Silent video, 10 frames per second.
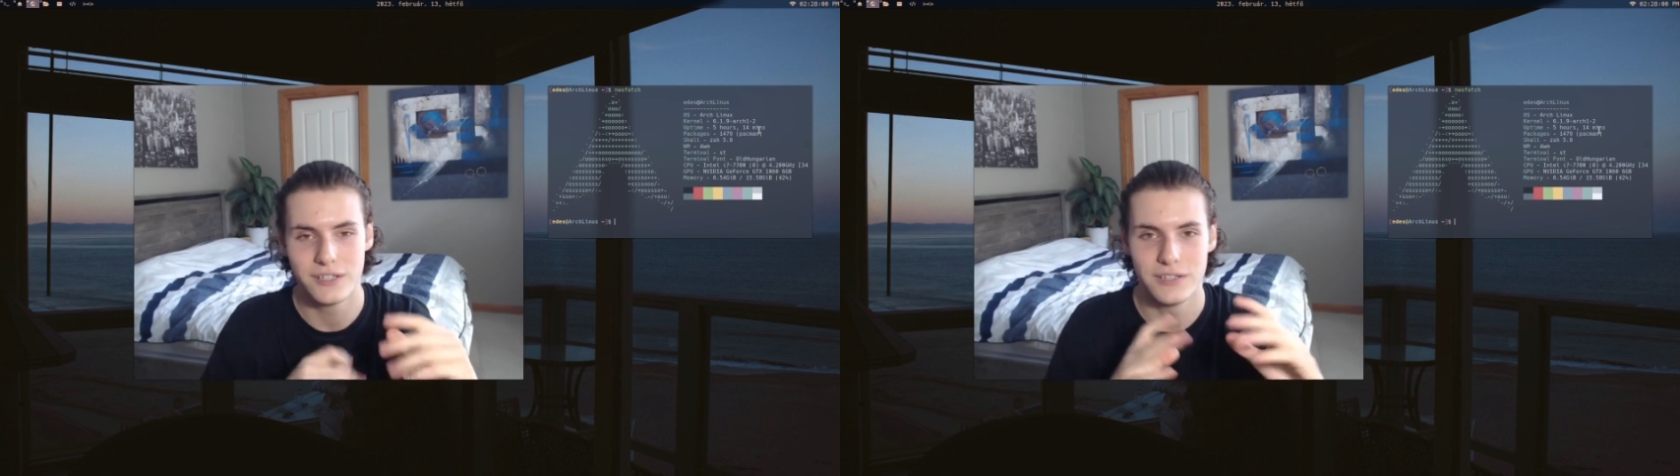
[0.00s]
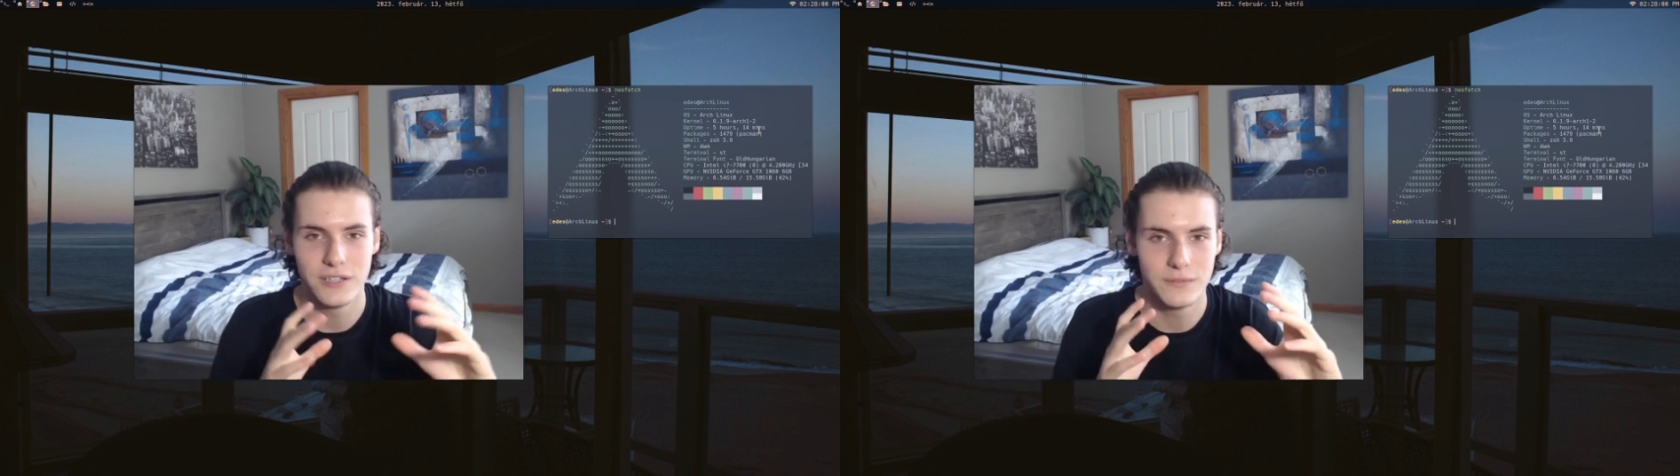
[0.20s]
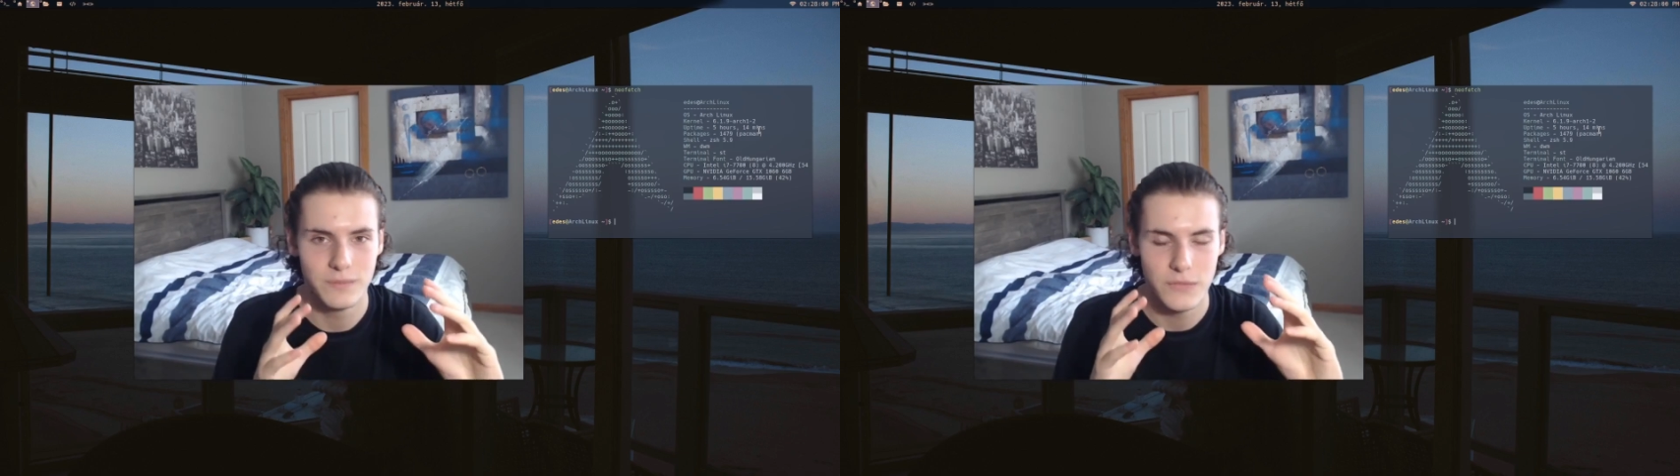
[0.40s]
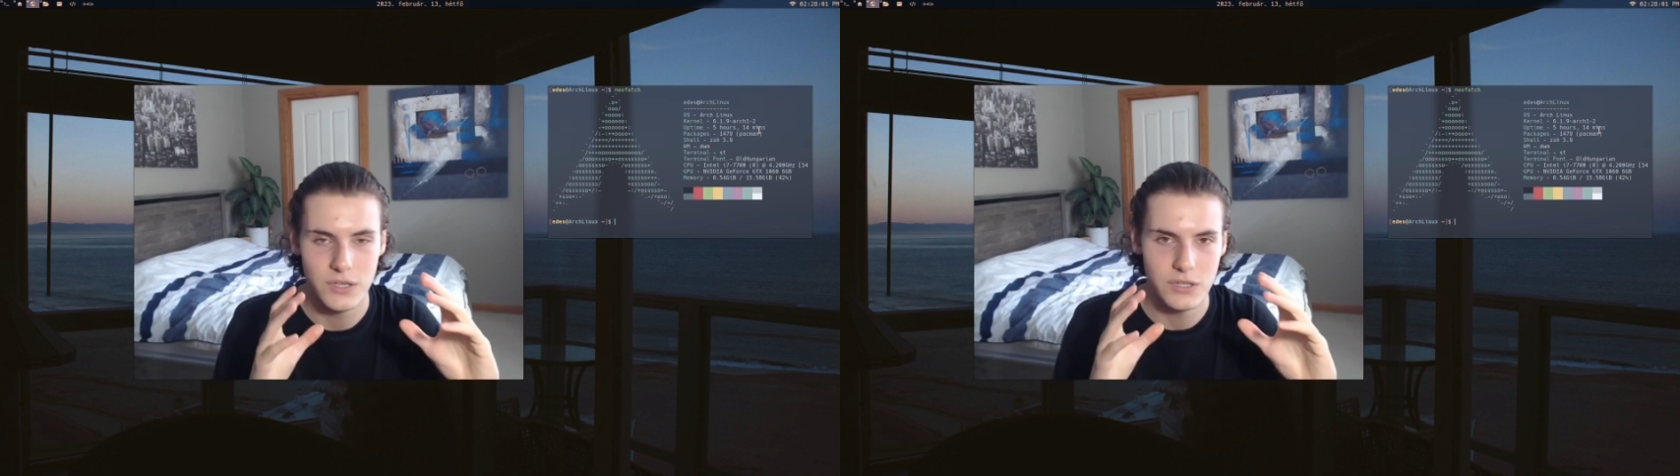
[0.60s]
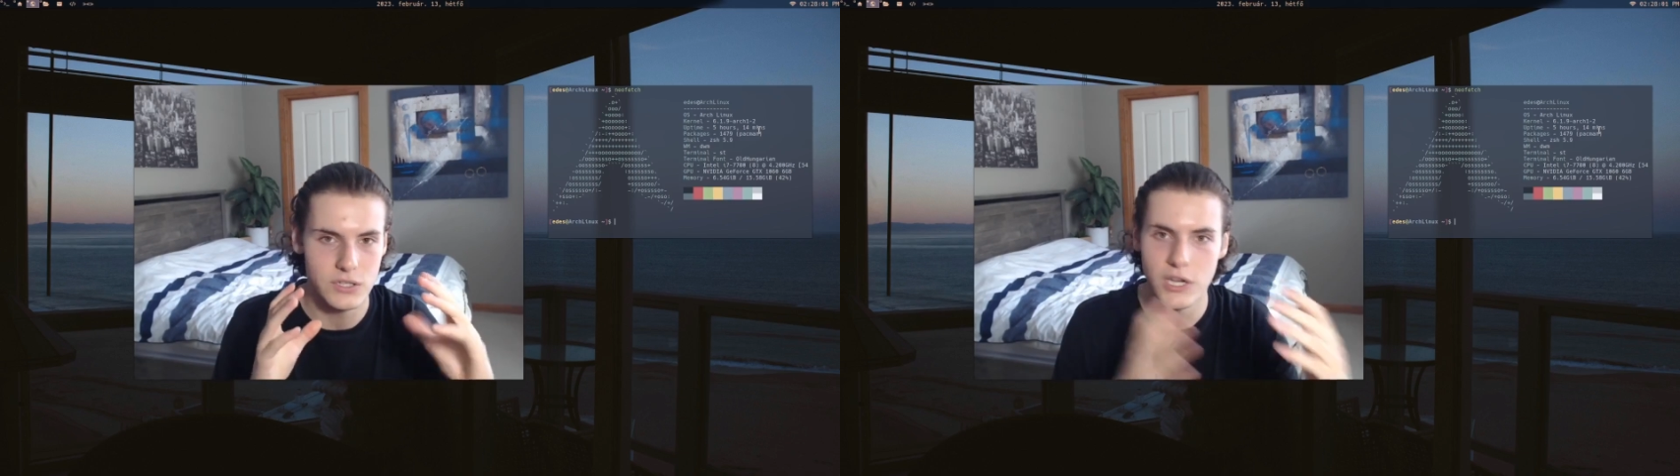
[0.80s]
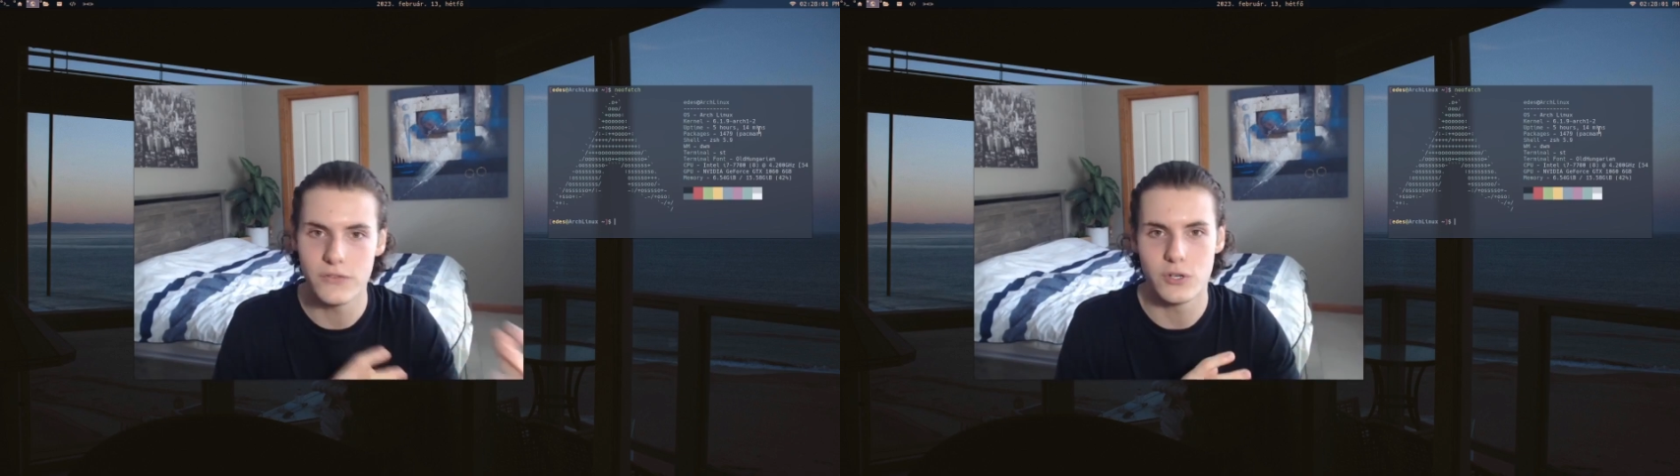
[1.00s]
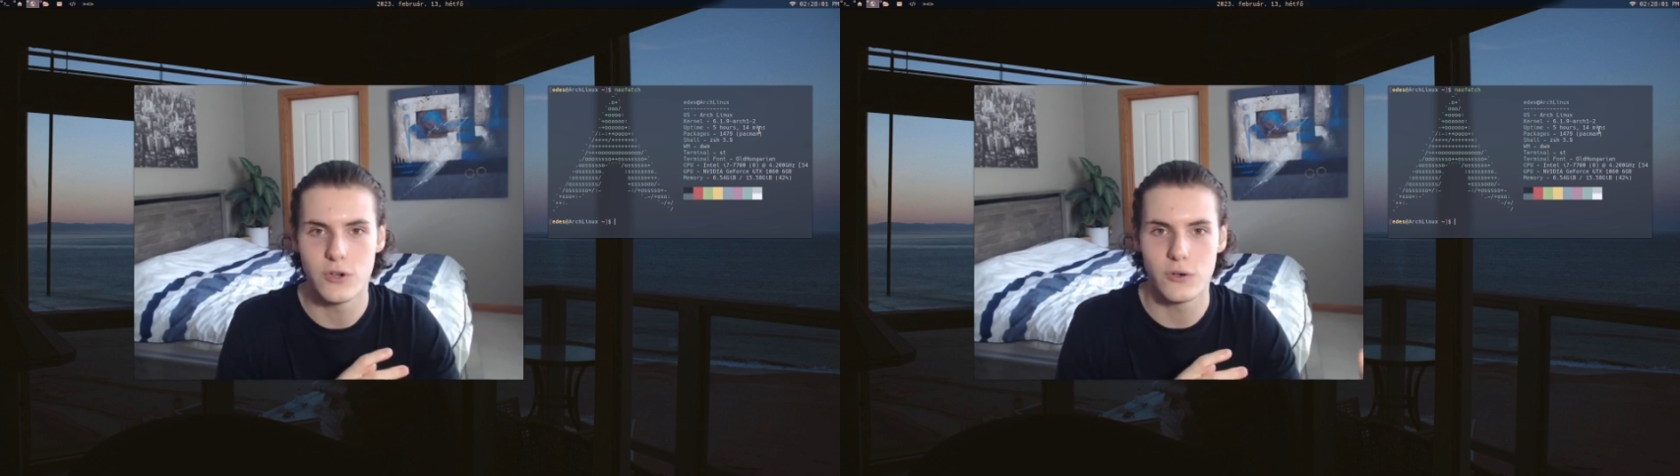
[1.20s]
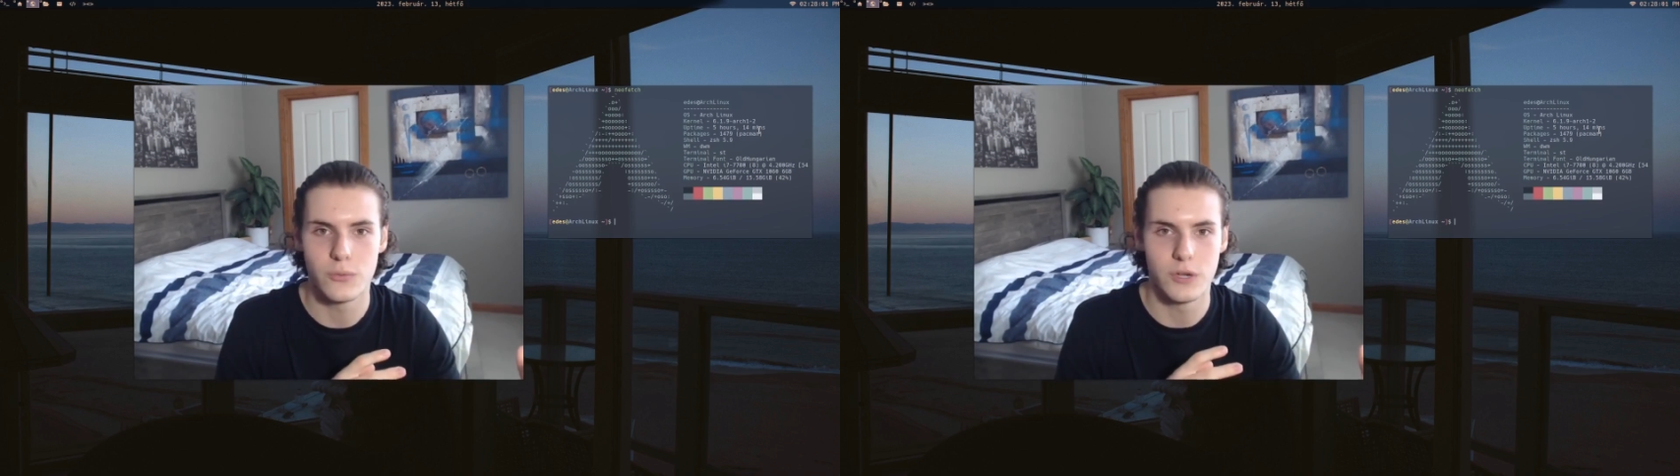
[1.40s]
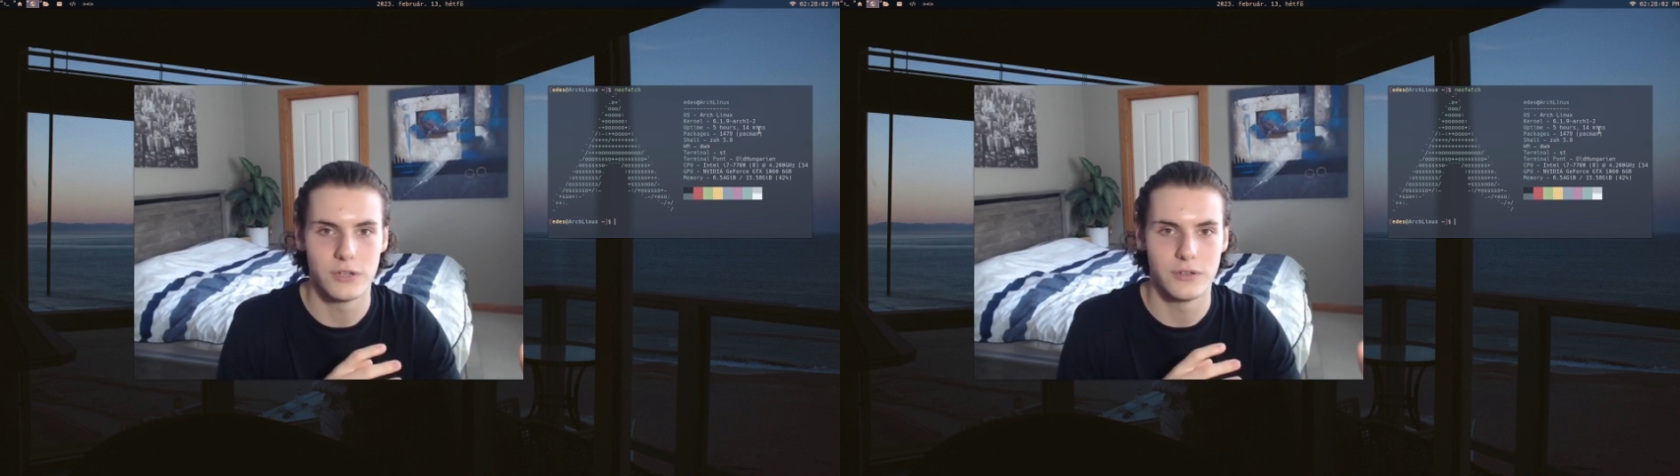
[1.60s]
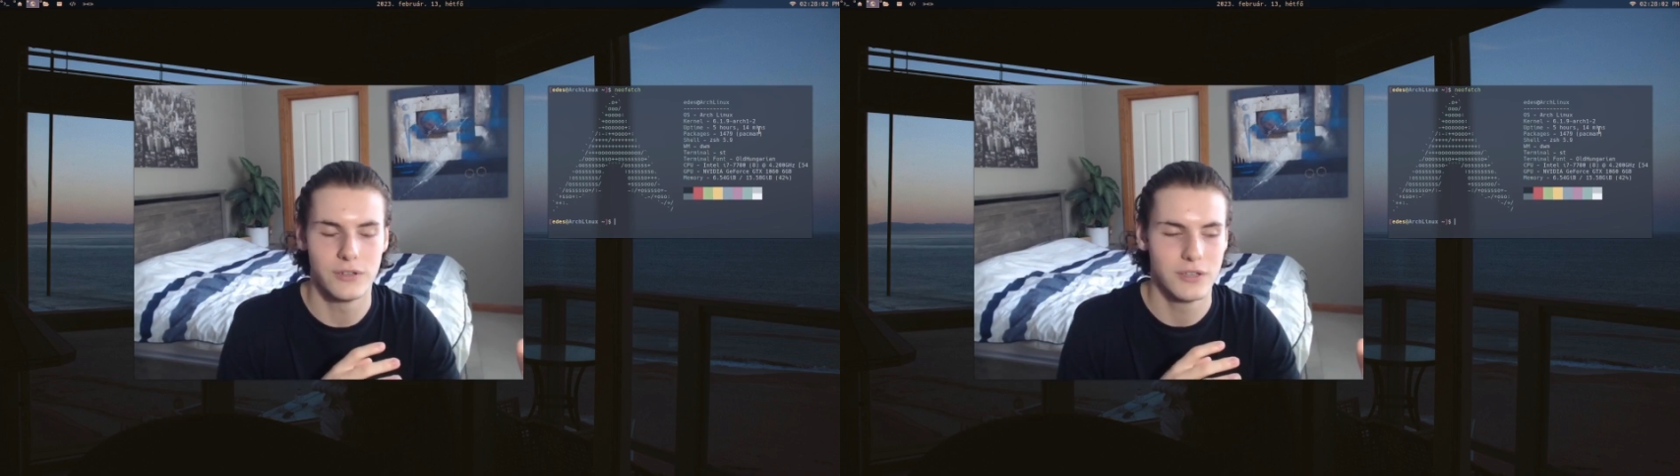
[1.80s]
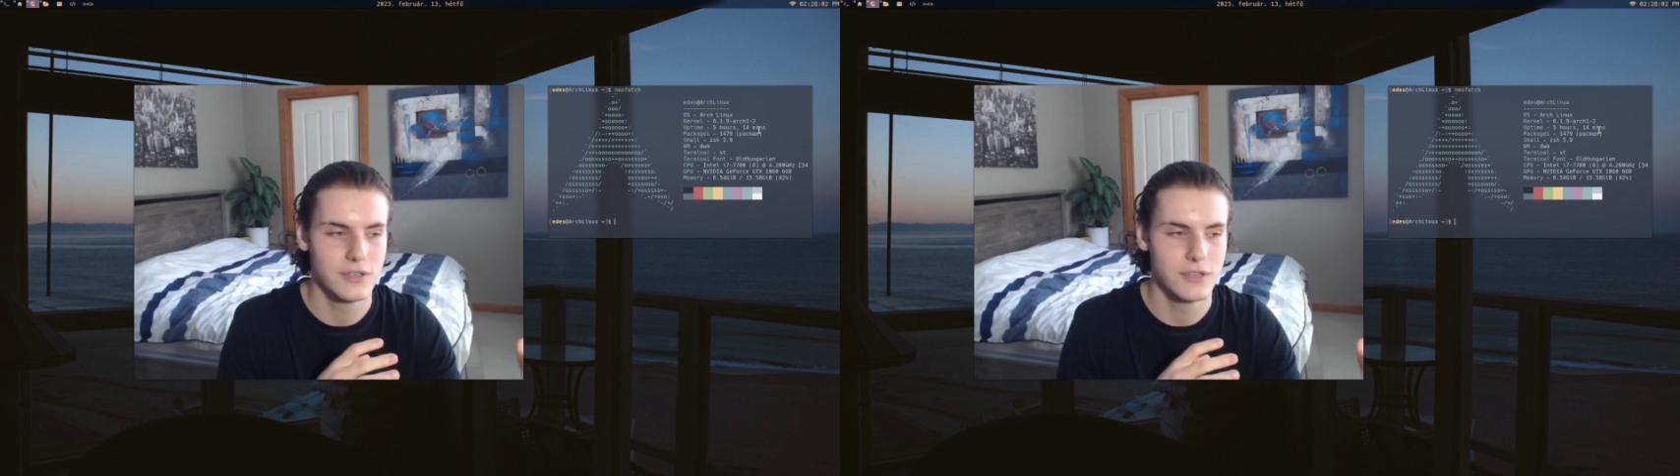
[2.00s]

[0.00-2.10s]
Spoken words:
then you never know when